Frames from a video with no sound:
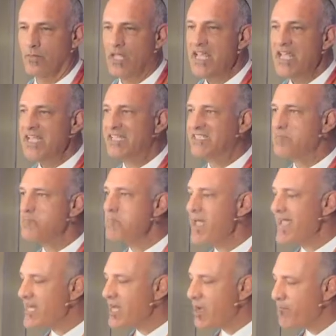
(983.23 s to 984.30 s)
is
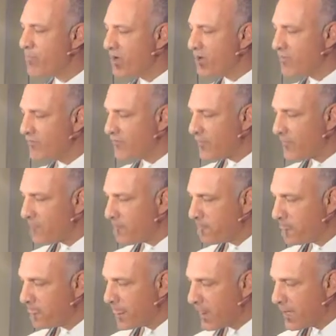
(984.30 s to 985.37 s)
made up of
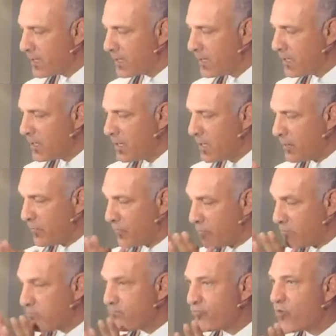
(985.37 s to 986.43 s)
the
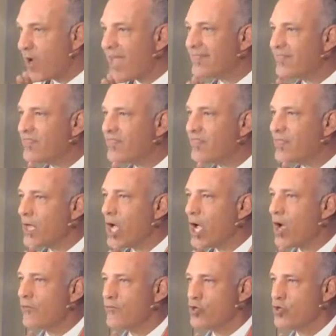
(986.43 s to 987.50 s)
breadth
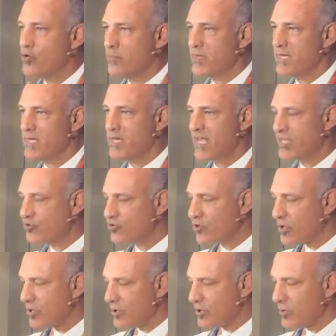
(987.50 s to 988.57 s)
of human
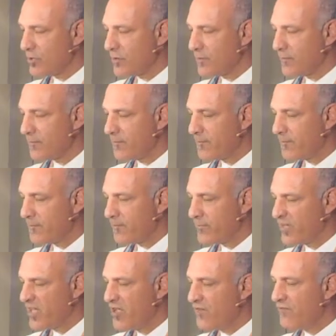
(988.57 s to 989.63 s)
nature
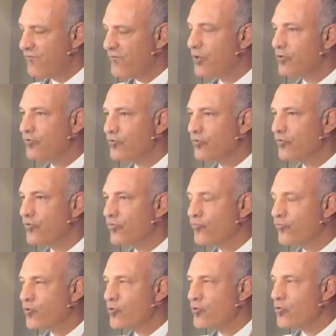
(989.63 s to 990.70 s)
filtered
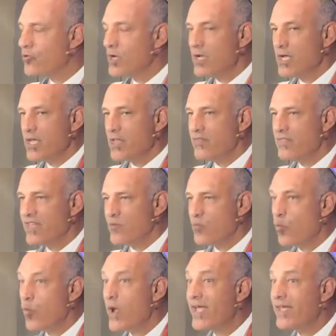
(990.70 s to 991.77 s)
through the
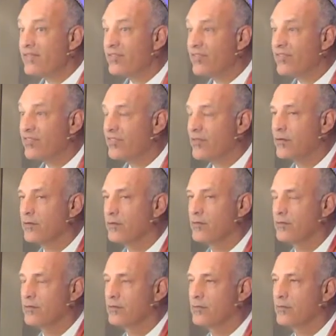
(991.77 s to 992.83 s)
width
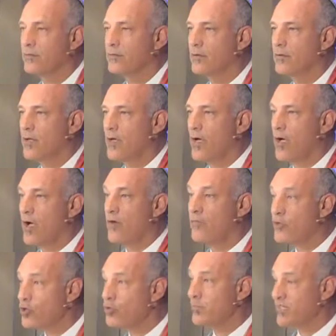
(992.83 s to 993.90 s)
of
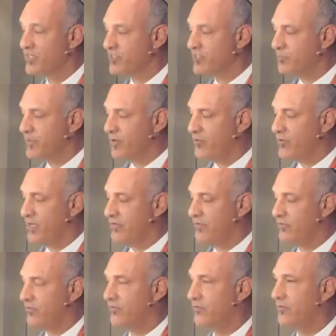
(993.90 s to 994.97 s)
human experience.